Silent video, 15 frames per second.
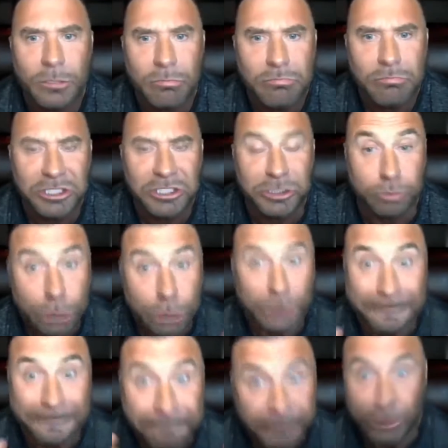I said, we're going to
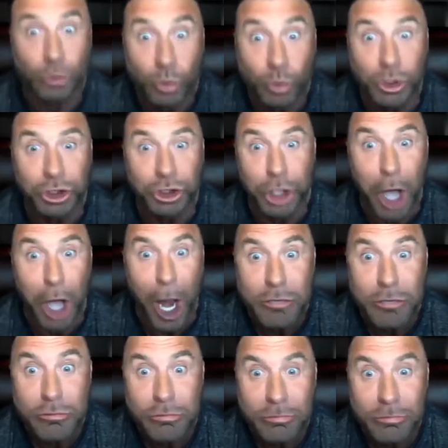fucking win today.
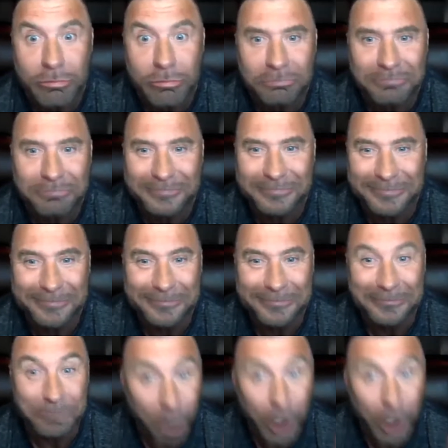
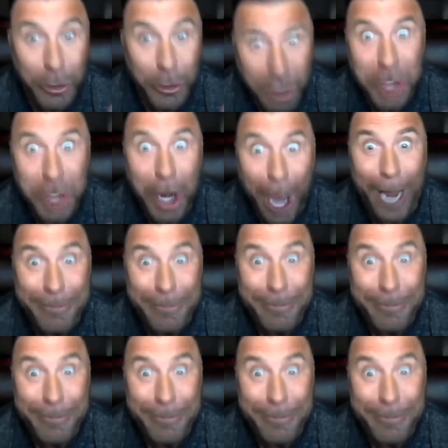We're going to win today.